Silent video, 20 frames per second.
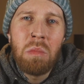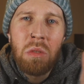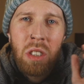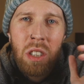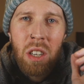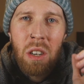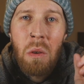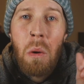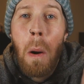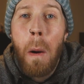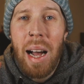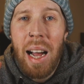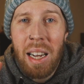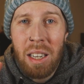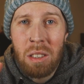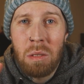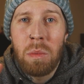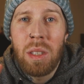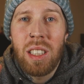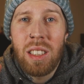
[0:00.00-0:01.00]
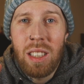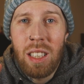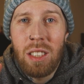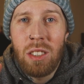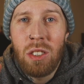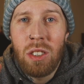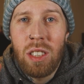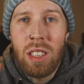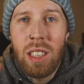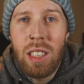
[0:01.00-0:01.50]
So pack some
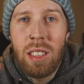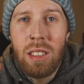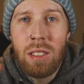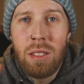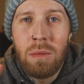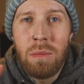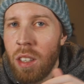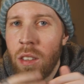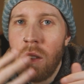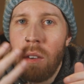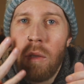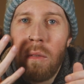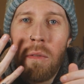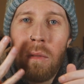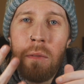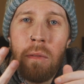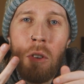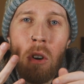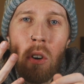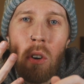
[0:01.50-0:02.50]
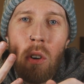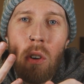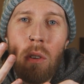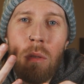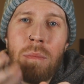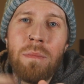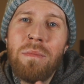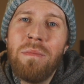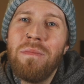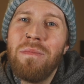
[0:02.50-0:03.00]
extension leads. 4,